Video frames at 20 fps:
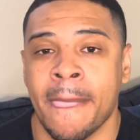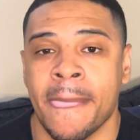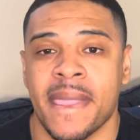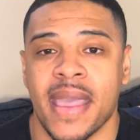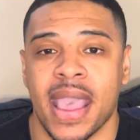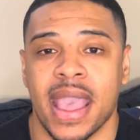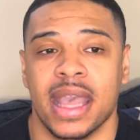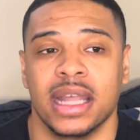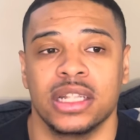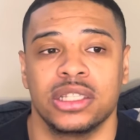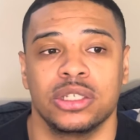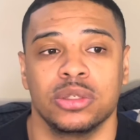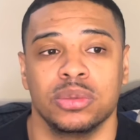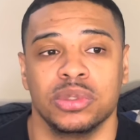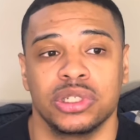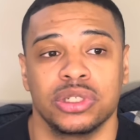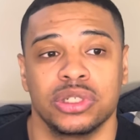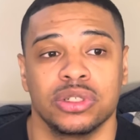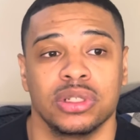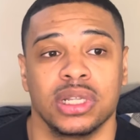and to
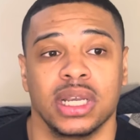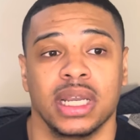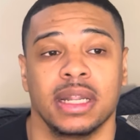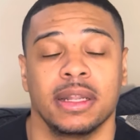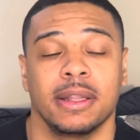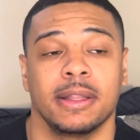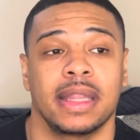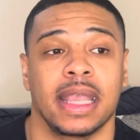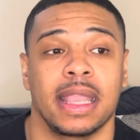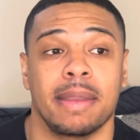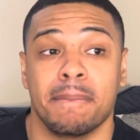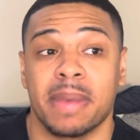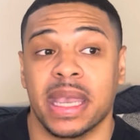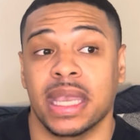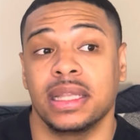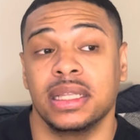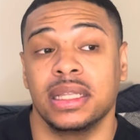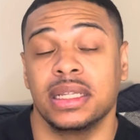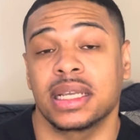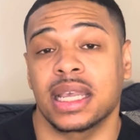ensure that they may
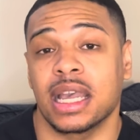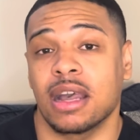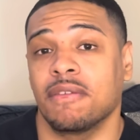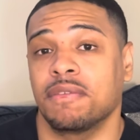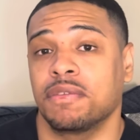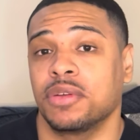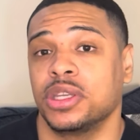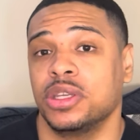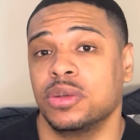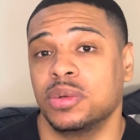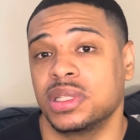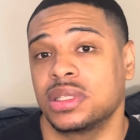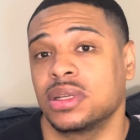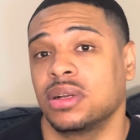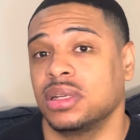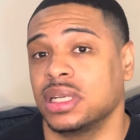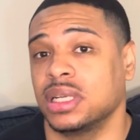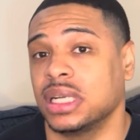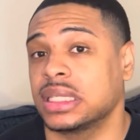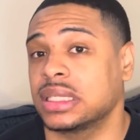look out for you in
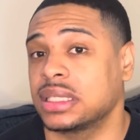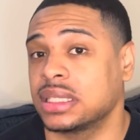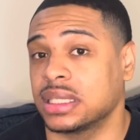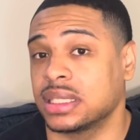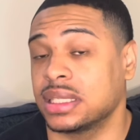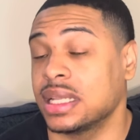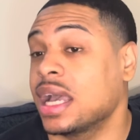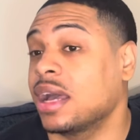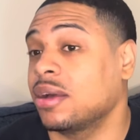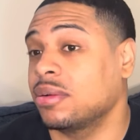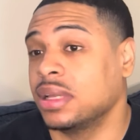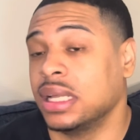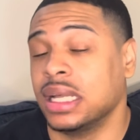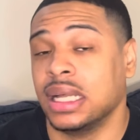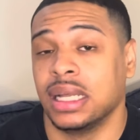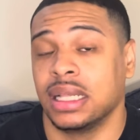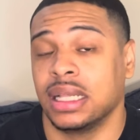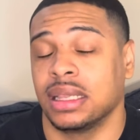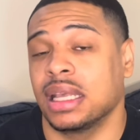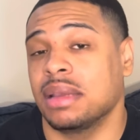certain instances. Now,
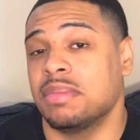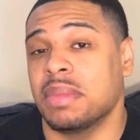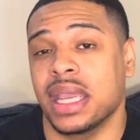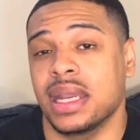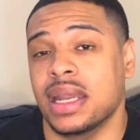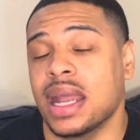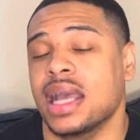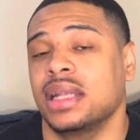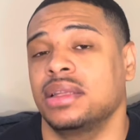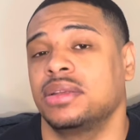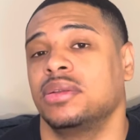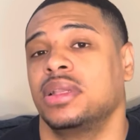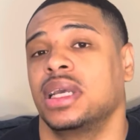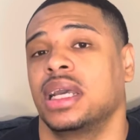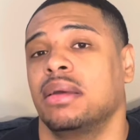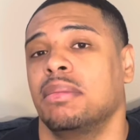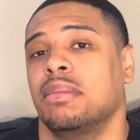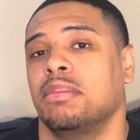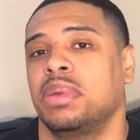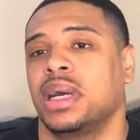they may not do
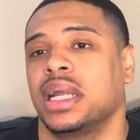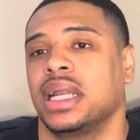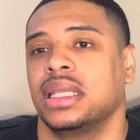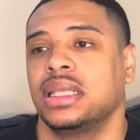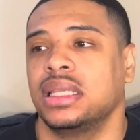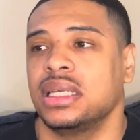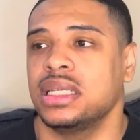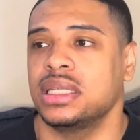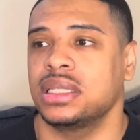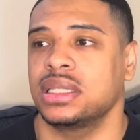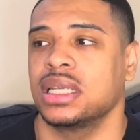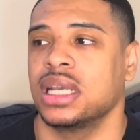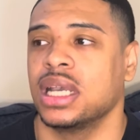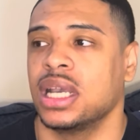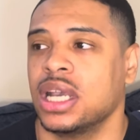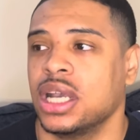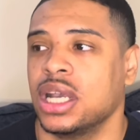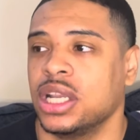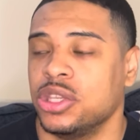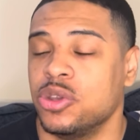that, but at least
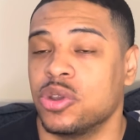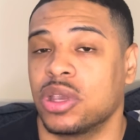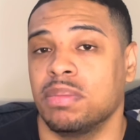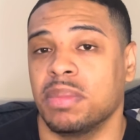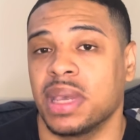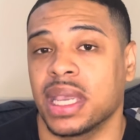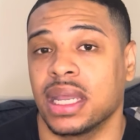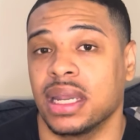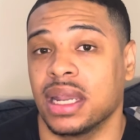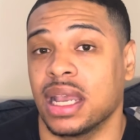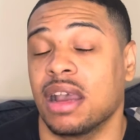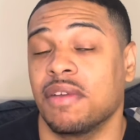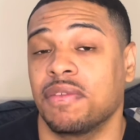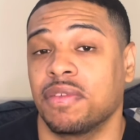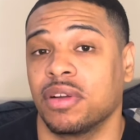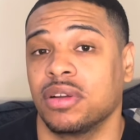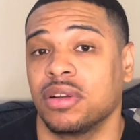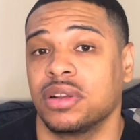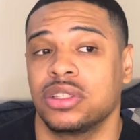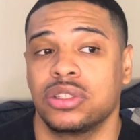you can make an
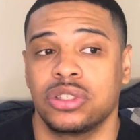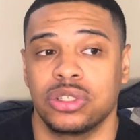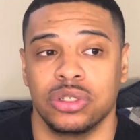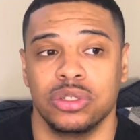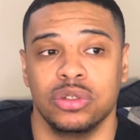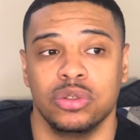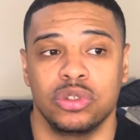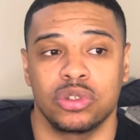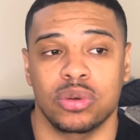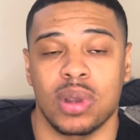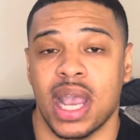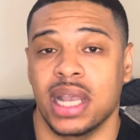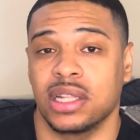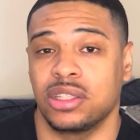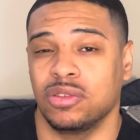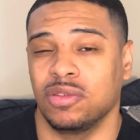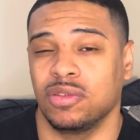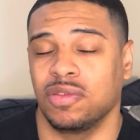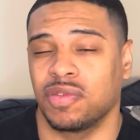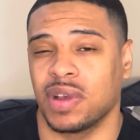effort to try
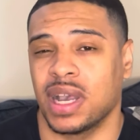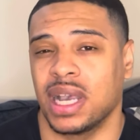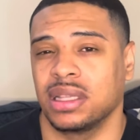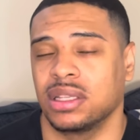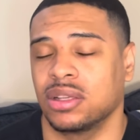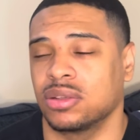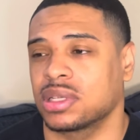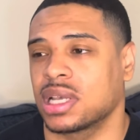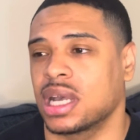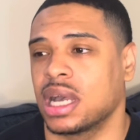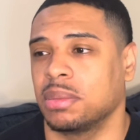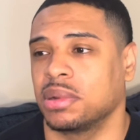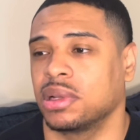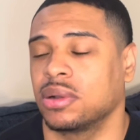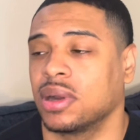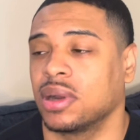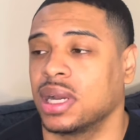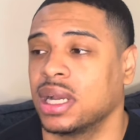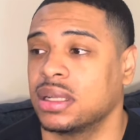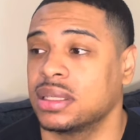to find those common
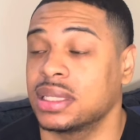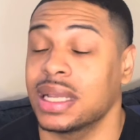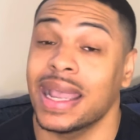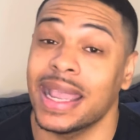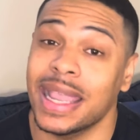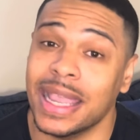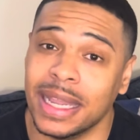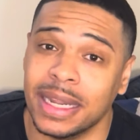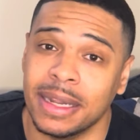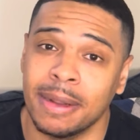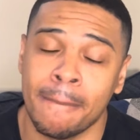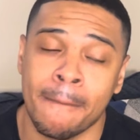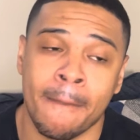grounds. And